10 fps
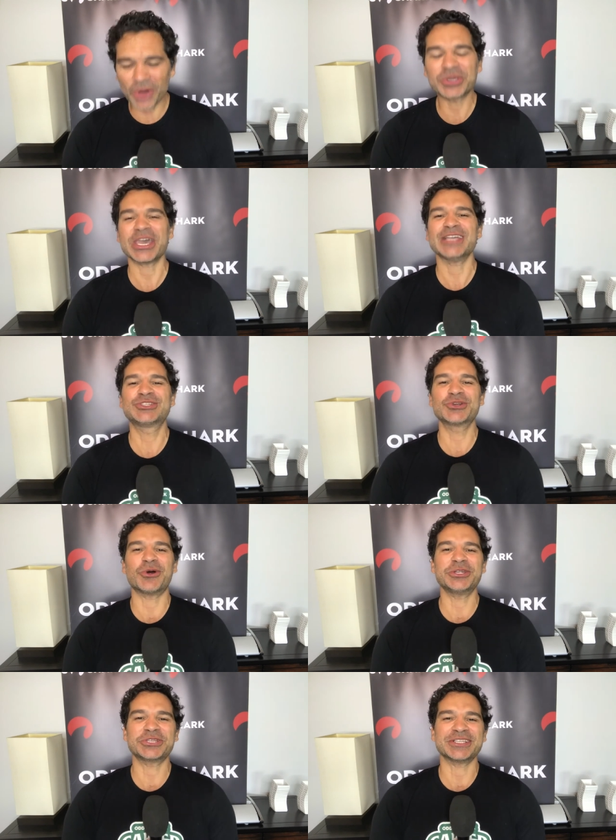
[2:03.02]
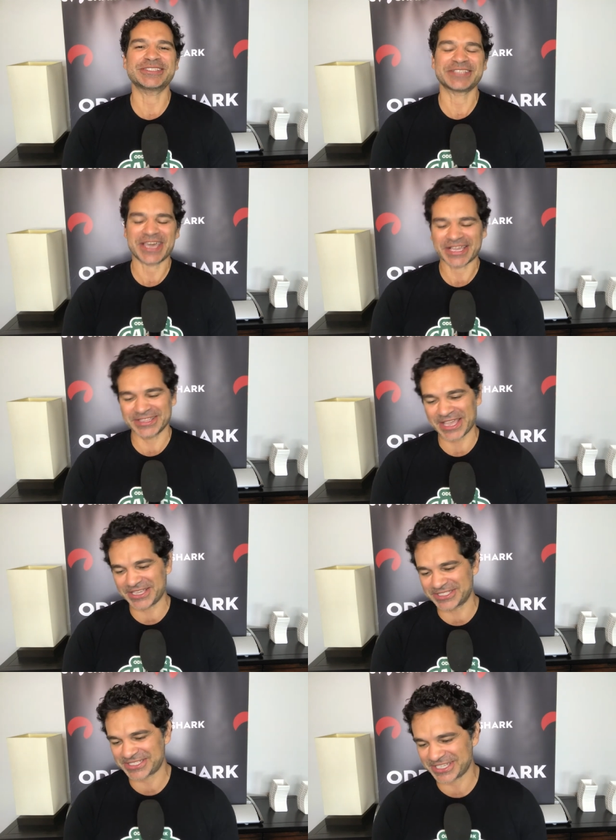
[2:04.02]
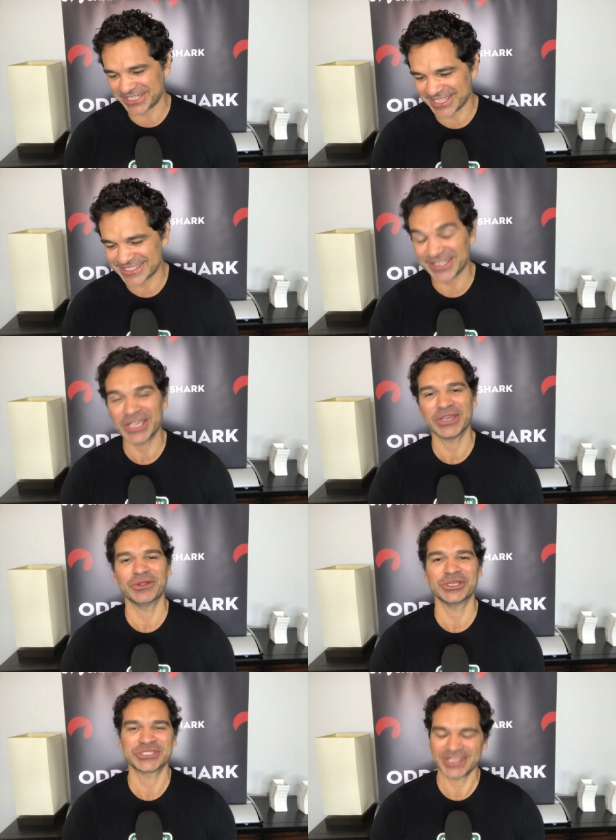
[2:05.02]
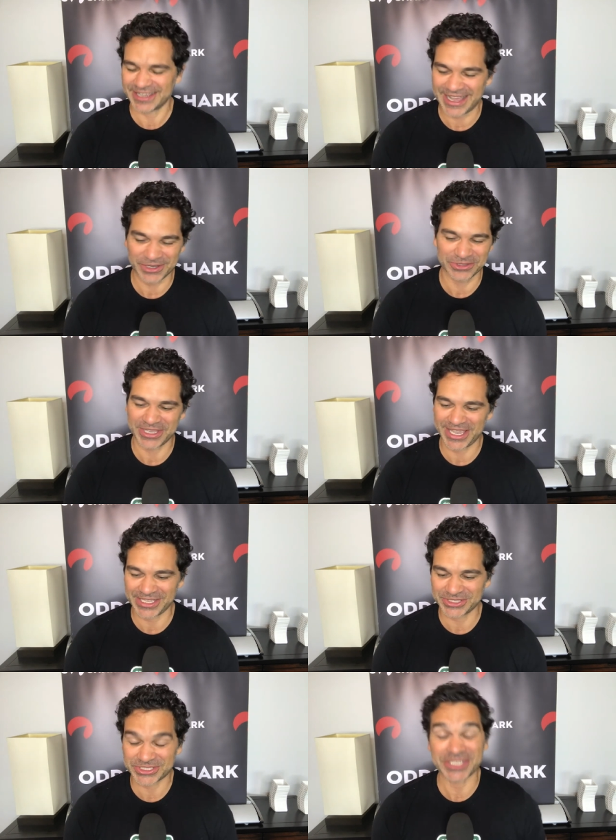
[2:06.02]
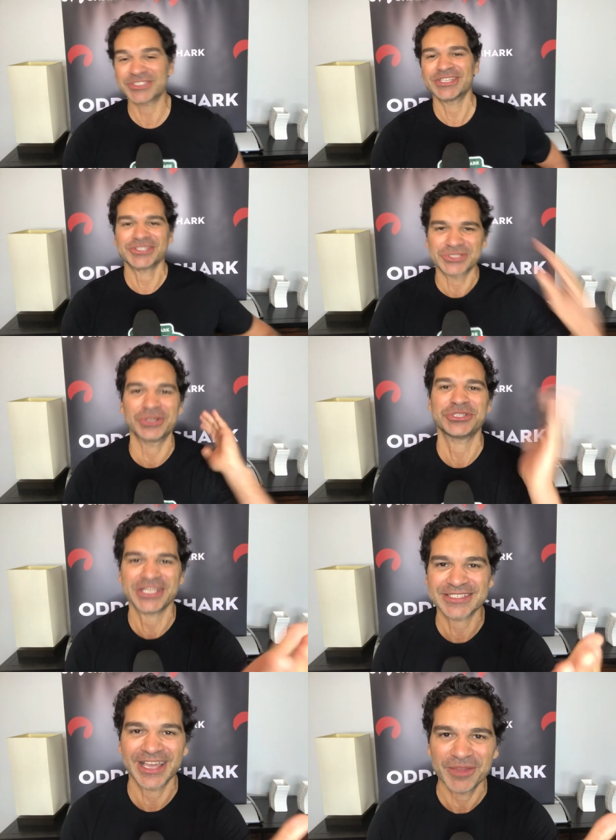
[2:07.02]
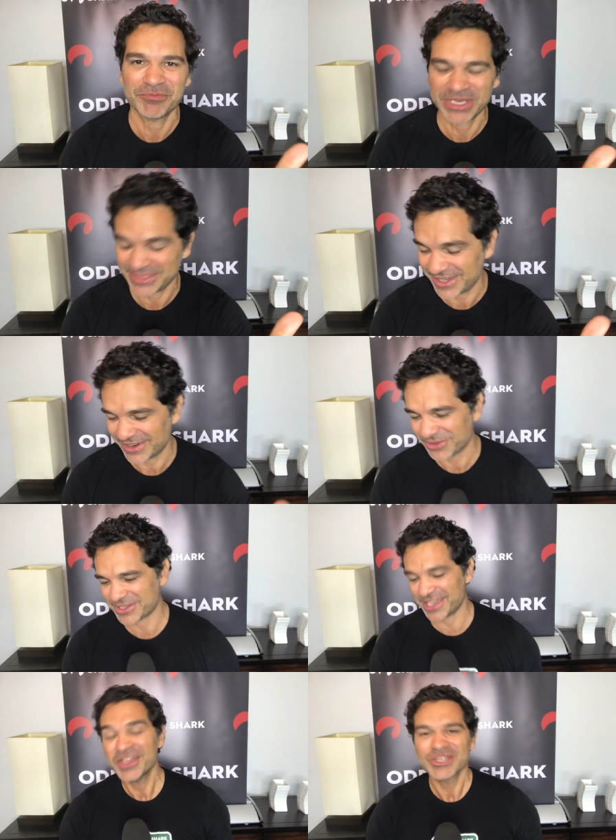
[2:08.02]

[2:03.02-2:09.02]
Okay, Georgia Tech, 9th seed against Loyola Chicago, the 8th seed. Sister Jean's got to be there, okay?